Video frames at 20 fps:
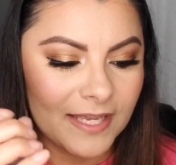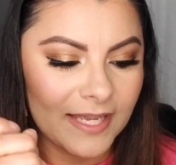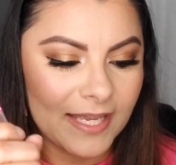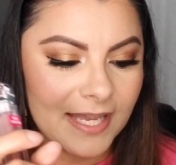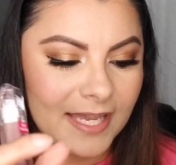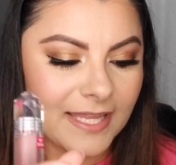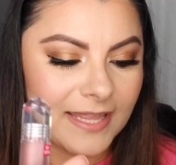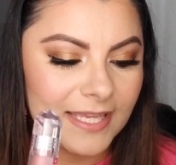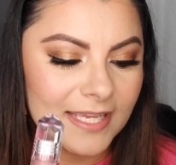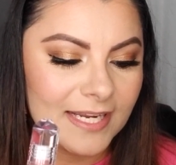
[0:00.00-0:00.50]

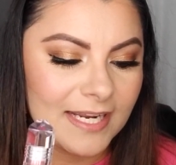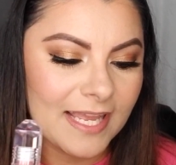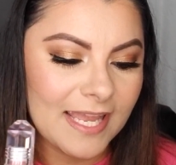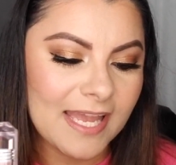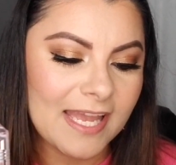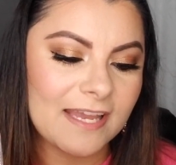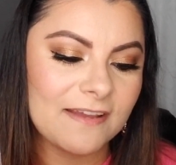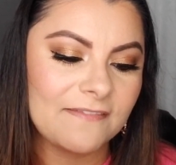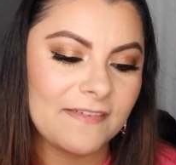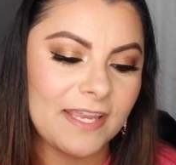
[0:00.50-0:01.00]
And then I
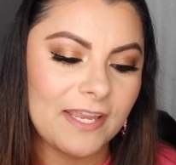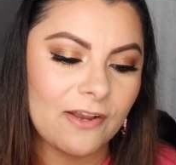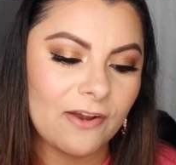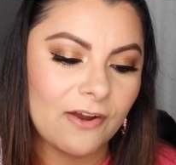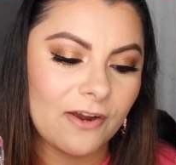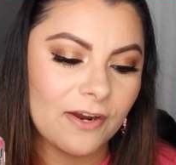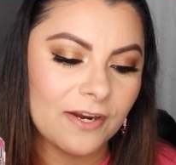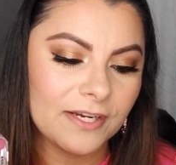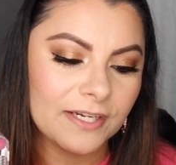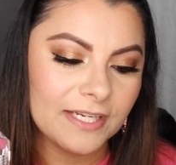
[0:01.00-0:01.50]
have a
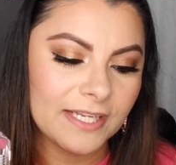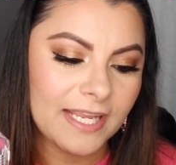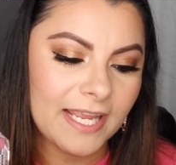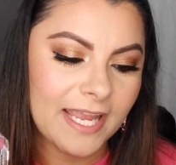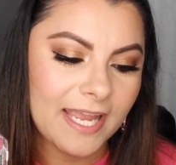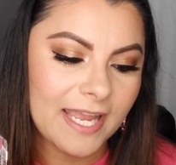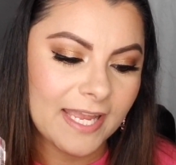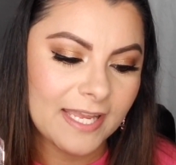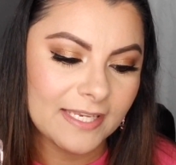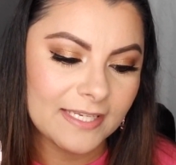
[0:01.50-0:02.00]
Hard
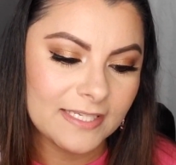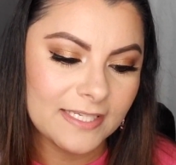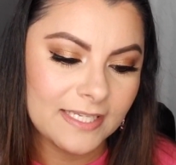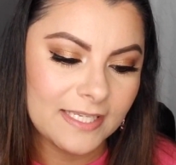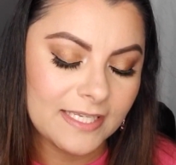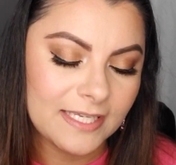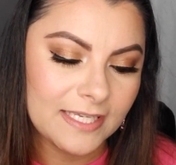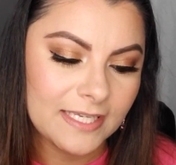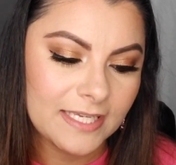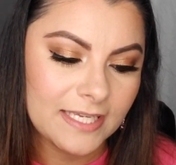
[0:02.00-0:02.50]

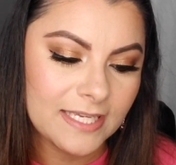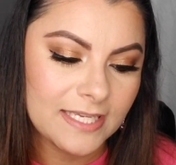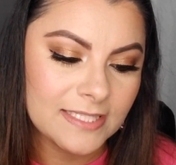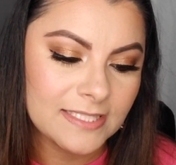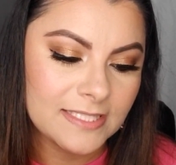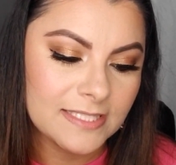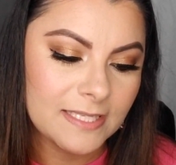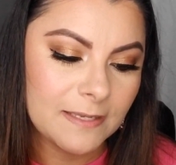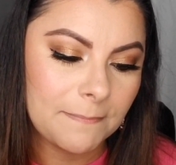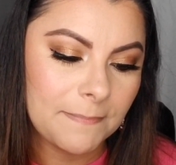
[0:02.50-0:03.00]
Candy
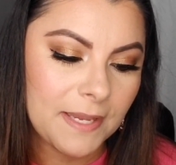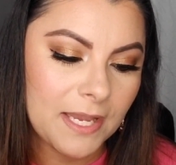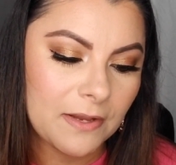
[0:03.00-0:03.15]
Insta